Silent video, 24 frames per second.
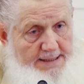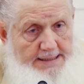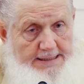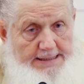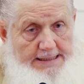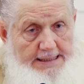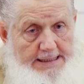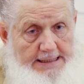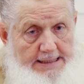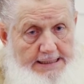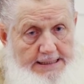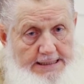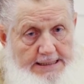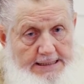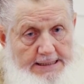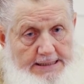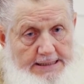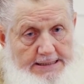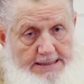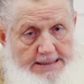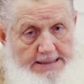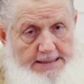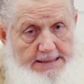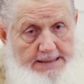me to tell you
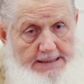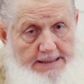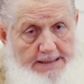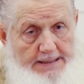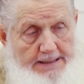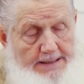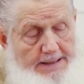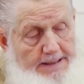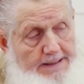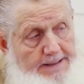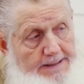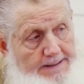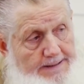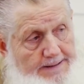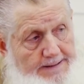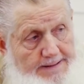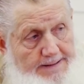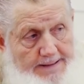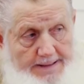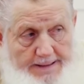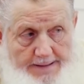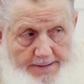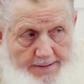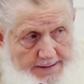this,
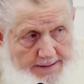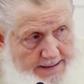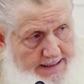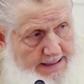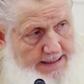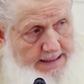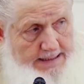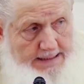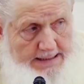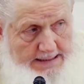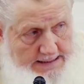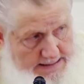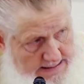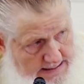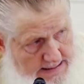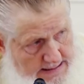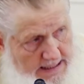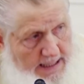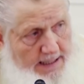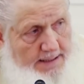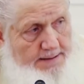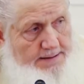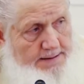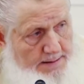the internet is
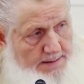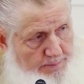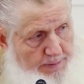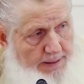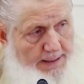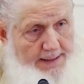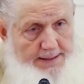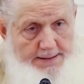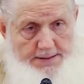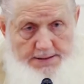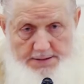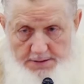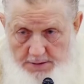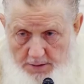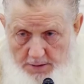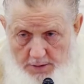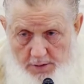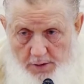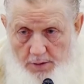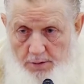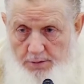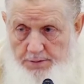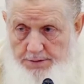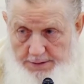not the place to
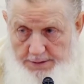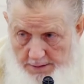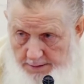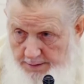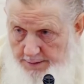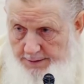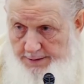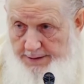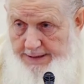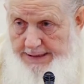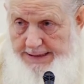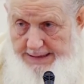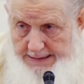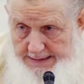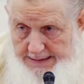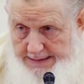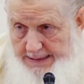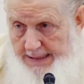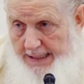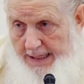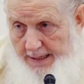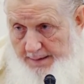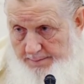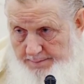go to learn
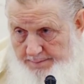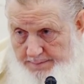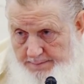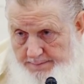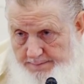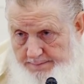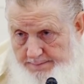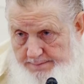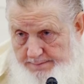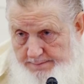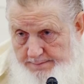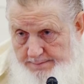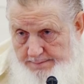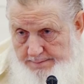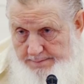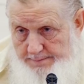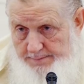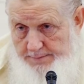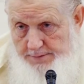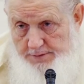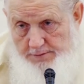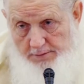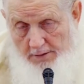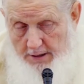Islam.
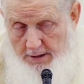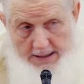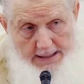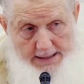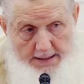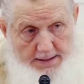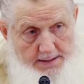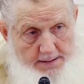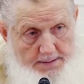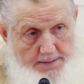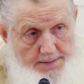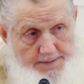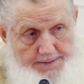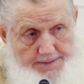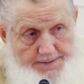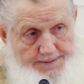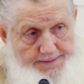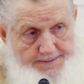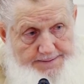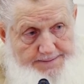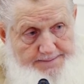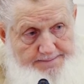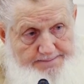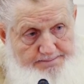Sorry,
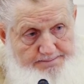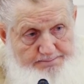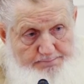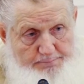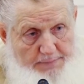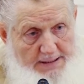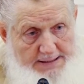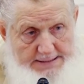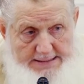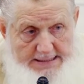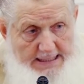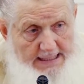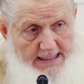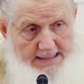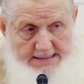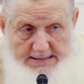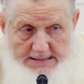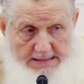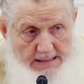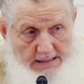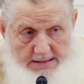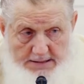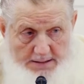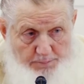but
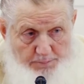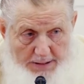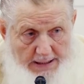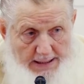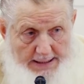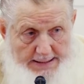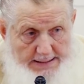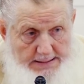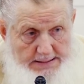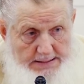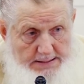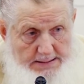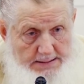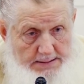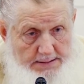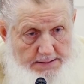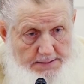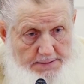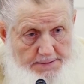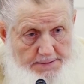that's not the place.